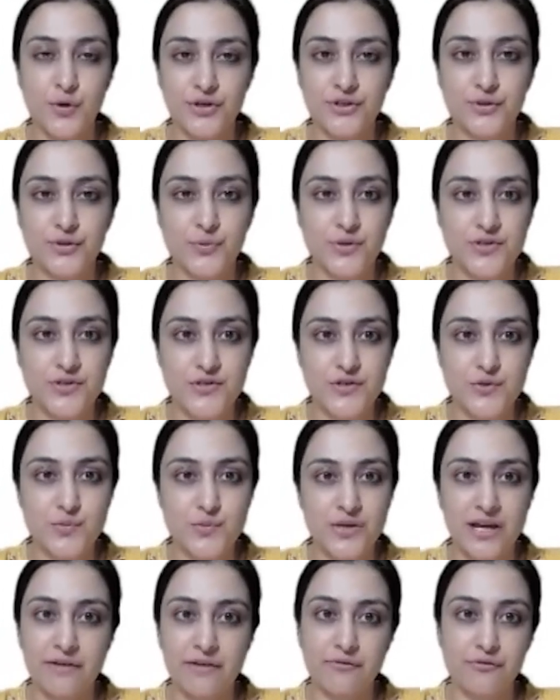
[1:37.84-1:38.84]
done.
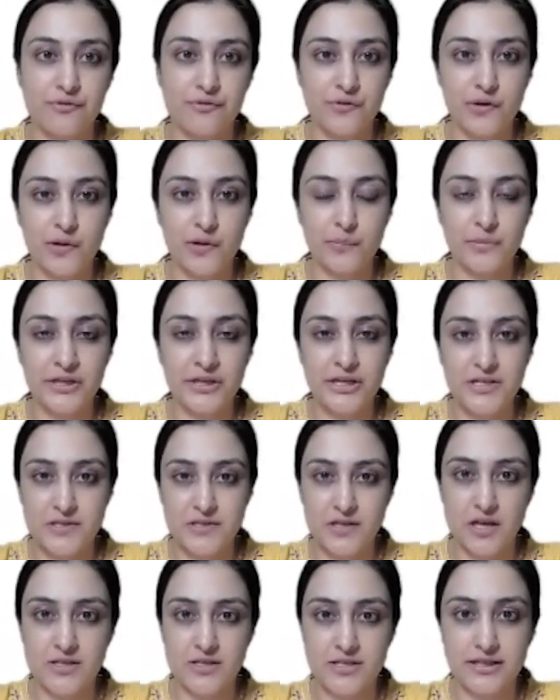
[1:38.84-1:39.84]
So,
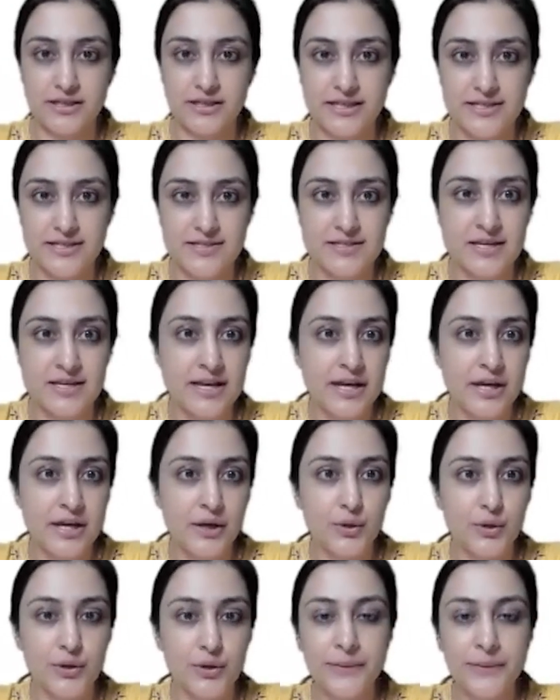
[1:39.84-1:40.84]
yeah. So three
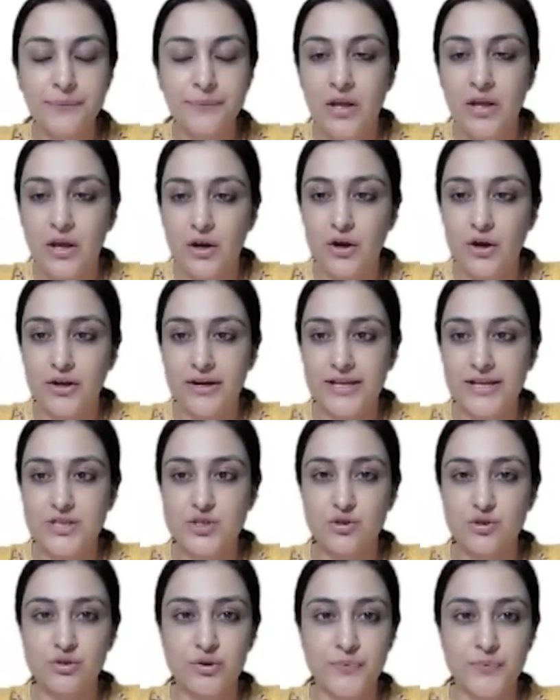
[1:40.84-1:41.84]
parts I'll be talking
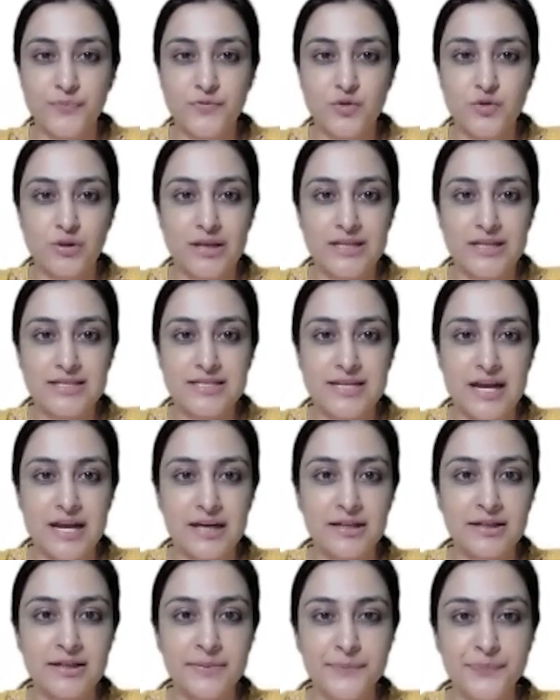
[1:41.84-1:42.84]
about. First, we'll
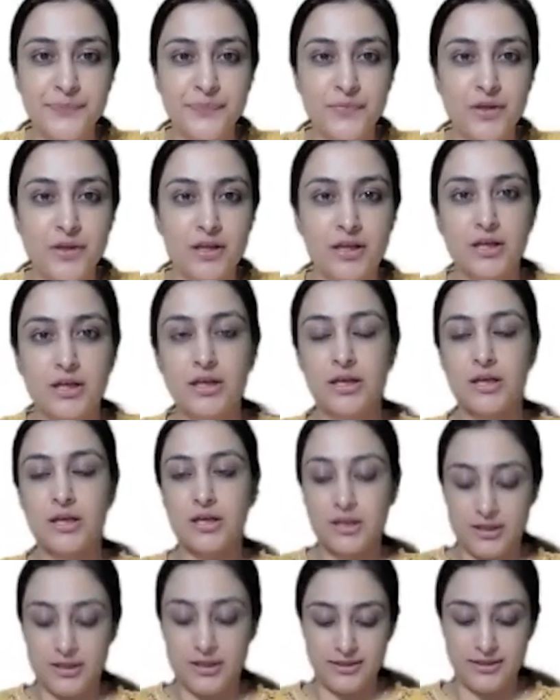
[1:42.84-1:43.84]
be talking about
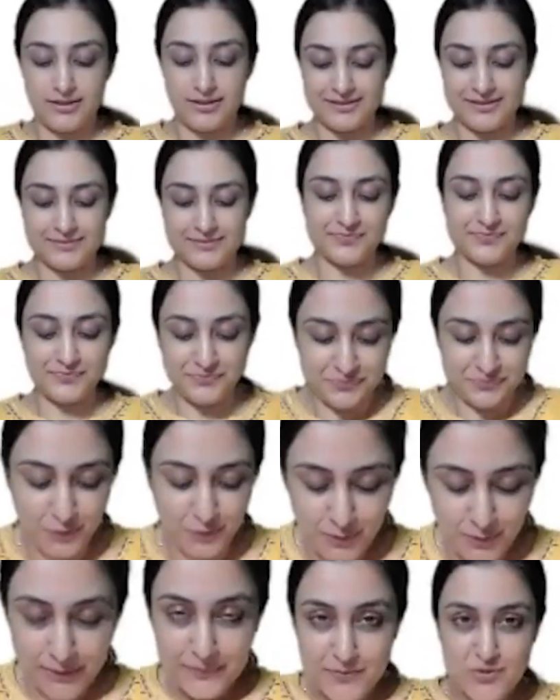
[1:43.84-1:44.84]
posterior fossa
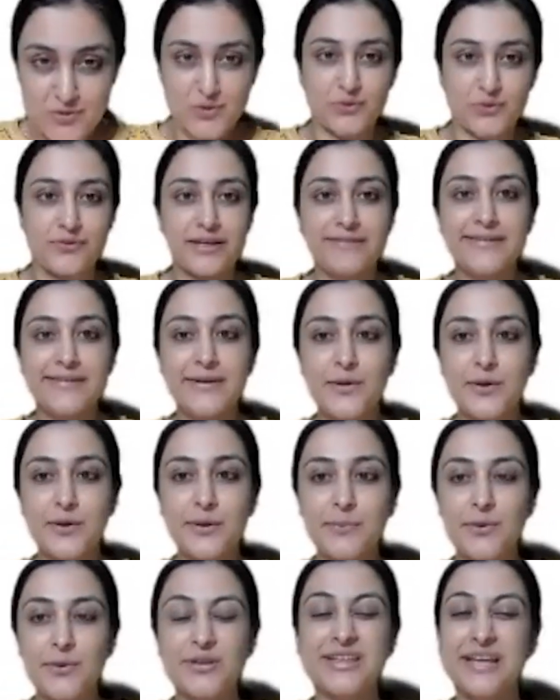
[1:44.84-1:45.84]
anomalies. Then I'll
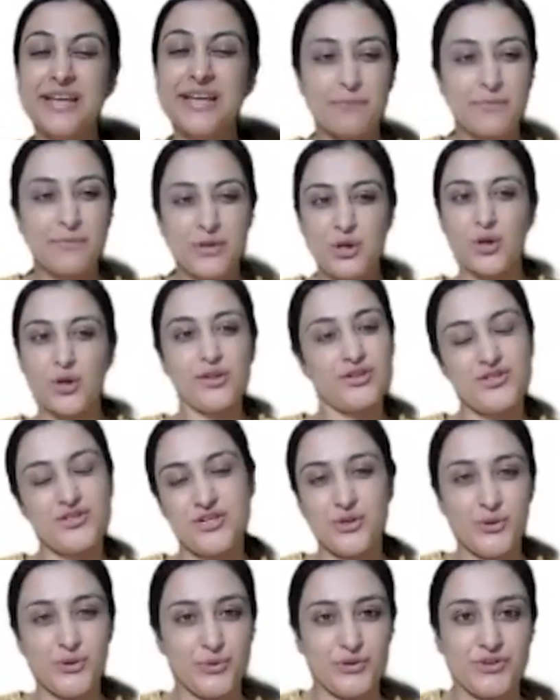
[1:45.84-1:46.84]
talk about
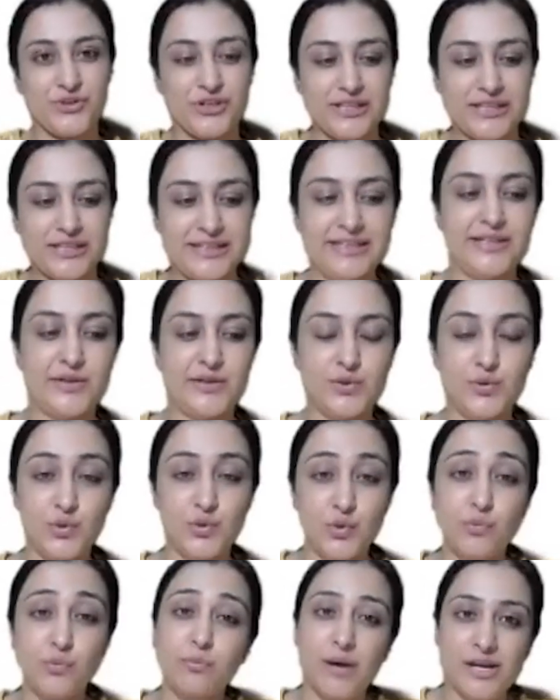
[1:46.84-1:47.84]
neuronal migration
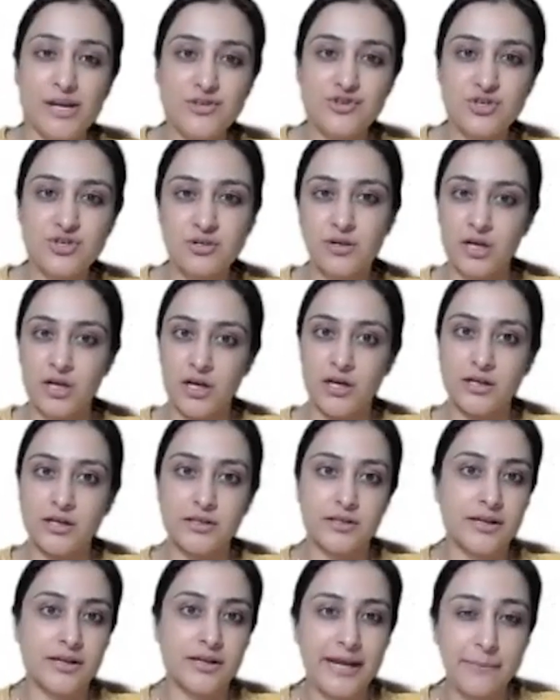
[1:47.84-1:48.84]
defects. And then I'll be
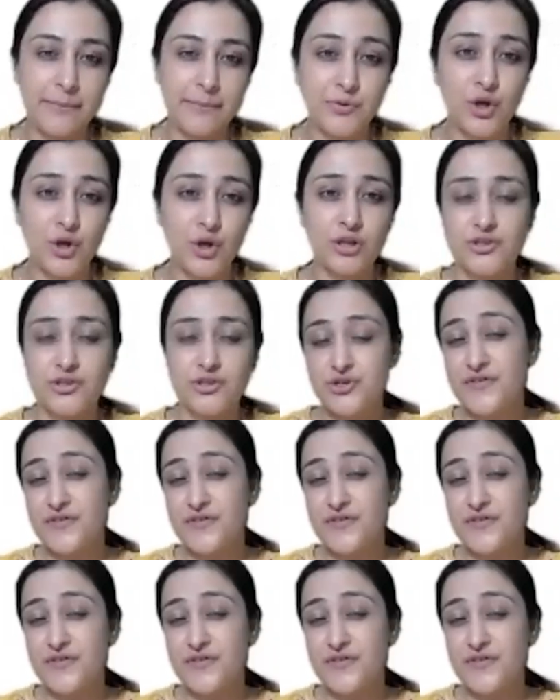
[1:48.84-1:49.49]
talking about